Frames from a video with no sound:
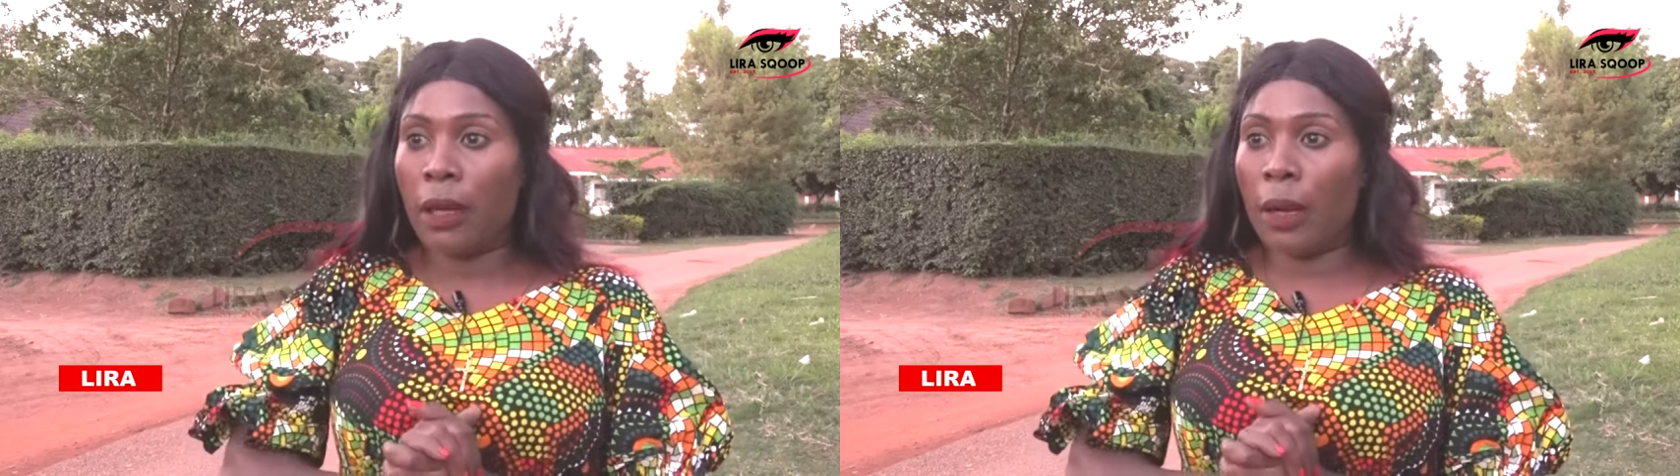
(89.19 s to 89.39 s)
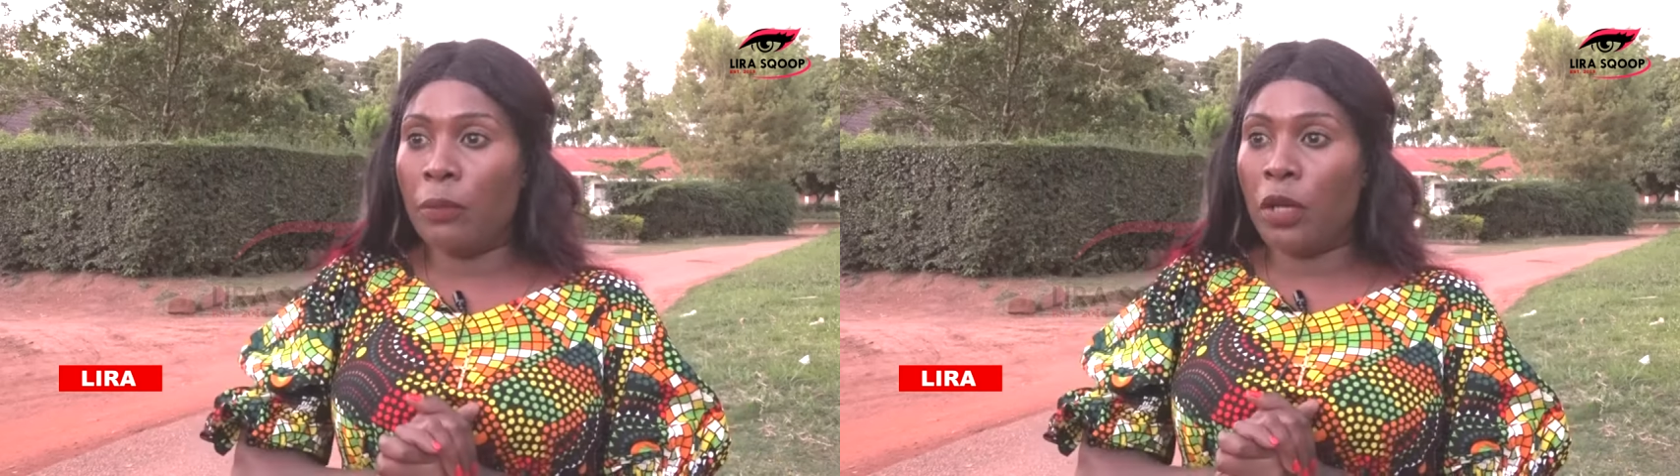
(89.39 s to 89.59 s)

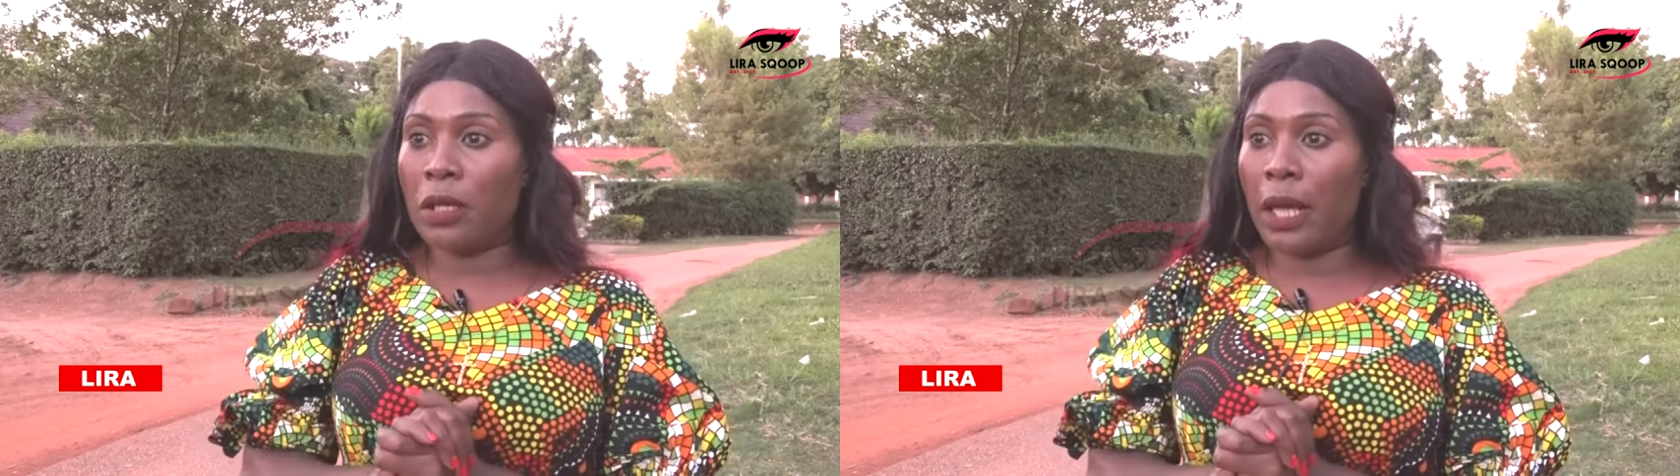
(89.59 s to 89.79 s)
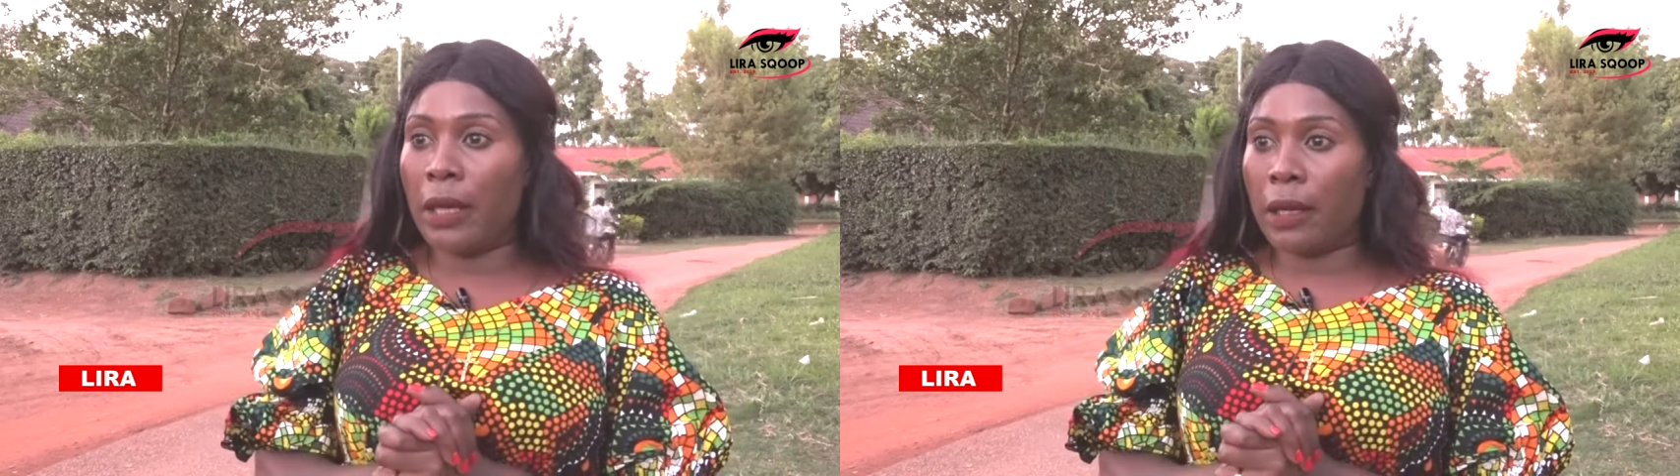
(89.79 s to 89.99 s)
I'm not,
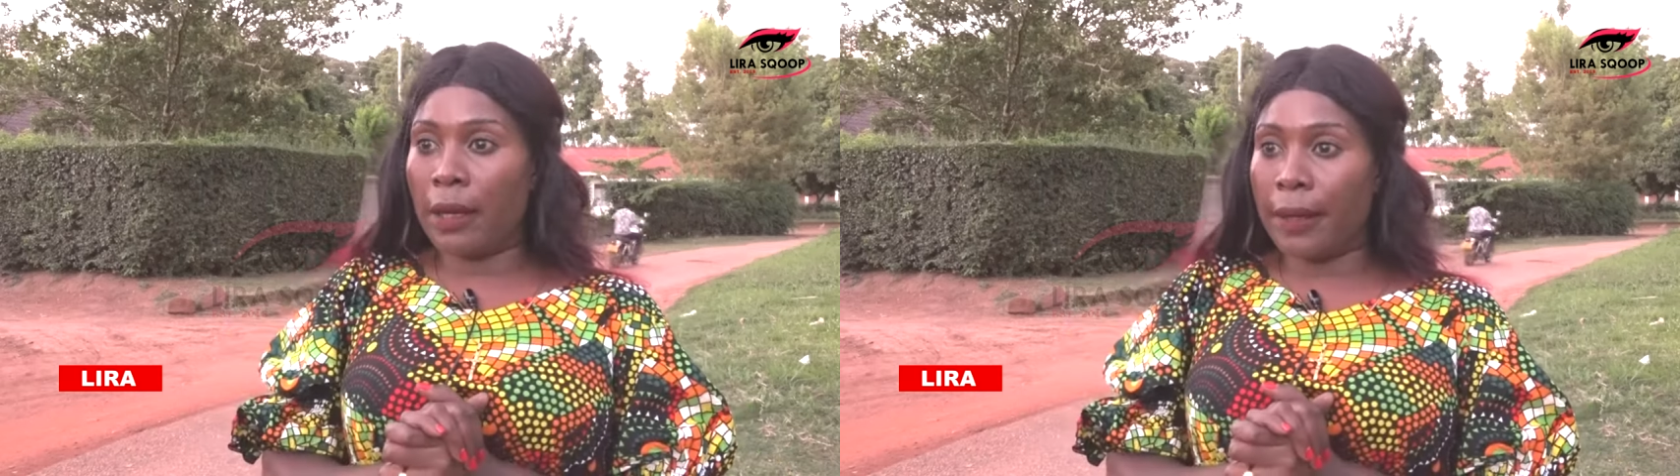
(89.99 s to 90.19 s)
like,